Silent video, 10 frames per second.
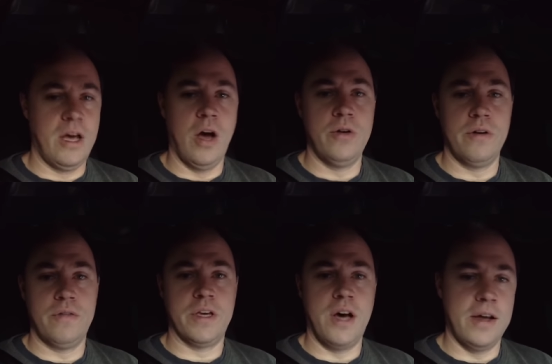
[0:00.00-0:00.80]
the owner
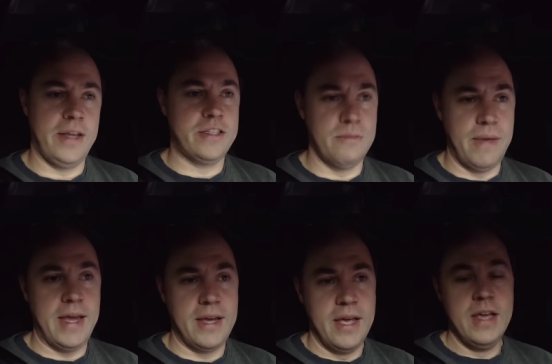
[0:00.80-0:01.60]
of the car needs to
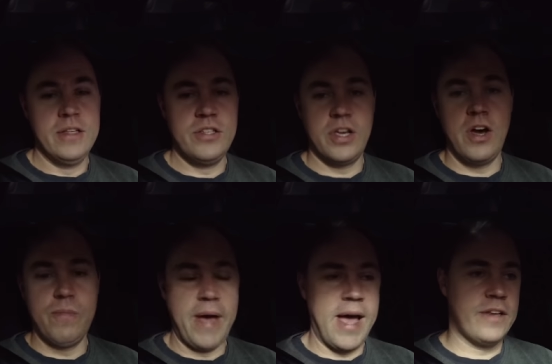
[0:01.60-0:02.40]
make to
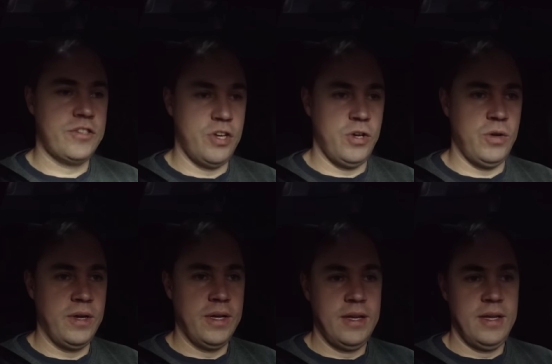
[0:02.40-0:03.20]
go back to
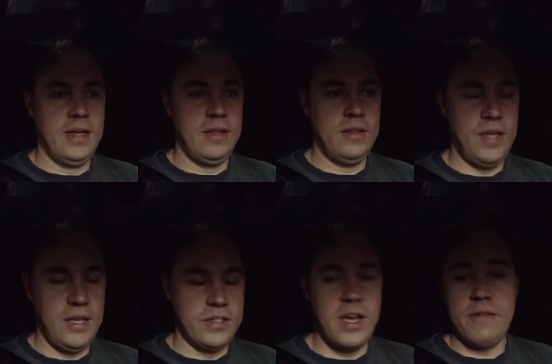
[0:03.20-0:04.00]

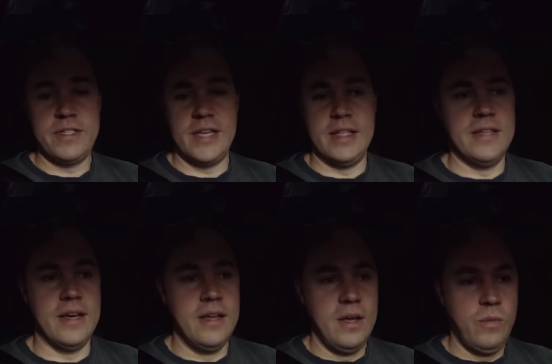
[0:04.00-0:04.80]
the service
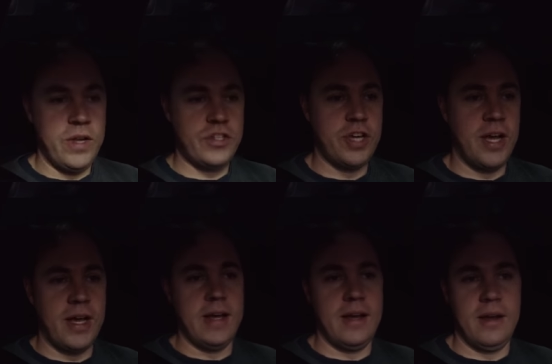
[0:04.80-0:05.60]
center, which
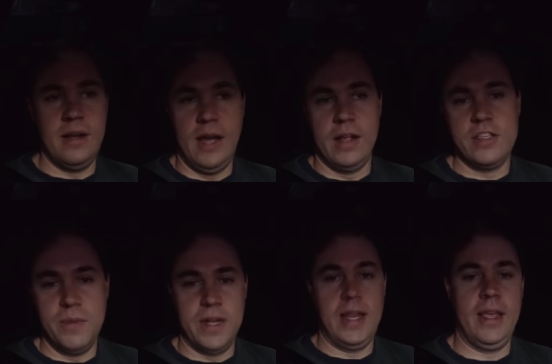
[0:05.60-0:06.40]
uh,
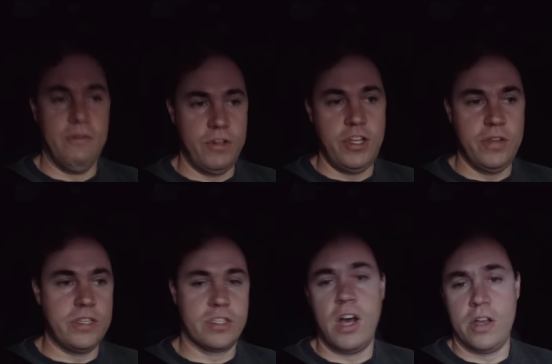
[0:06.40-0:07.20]
ultimately
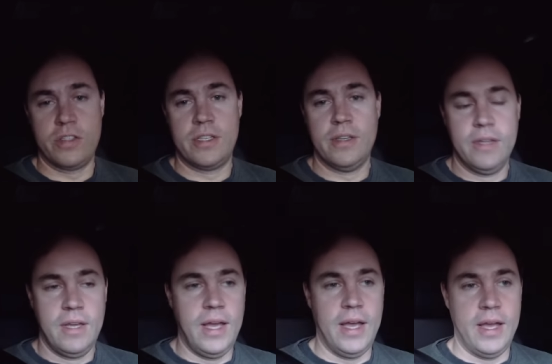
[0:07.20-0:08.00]
reduces costs.
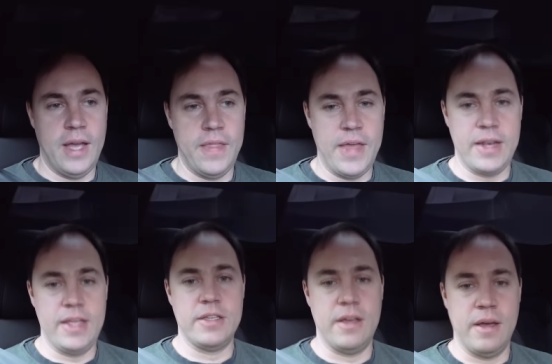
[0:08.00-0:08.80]
Uh, and that
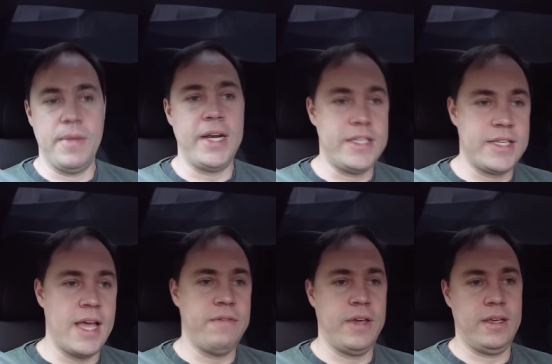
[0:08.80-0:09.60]
is a, a
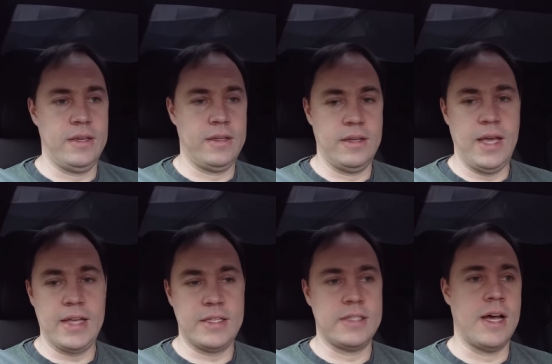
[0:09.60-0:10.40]
money-saving
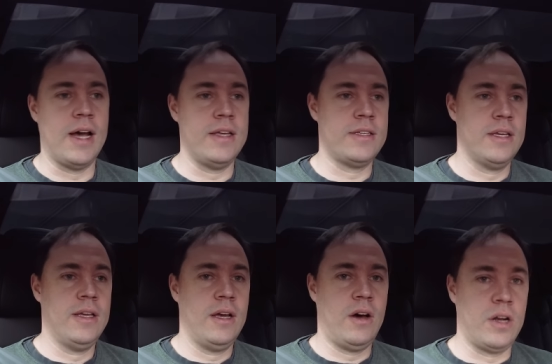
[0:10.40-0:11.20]
exercise
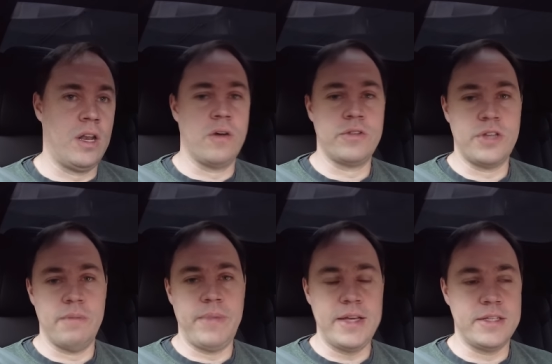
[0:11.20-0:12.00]
on a
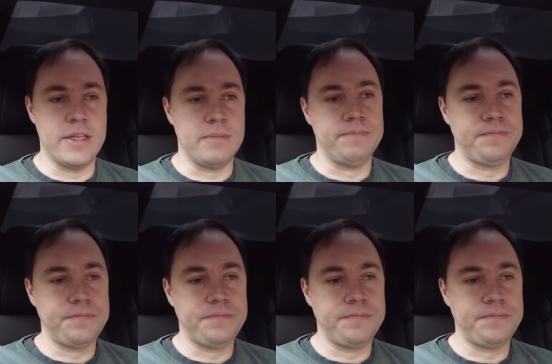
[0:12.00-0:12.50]
long-term basis.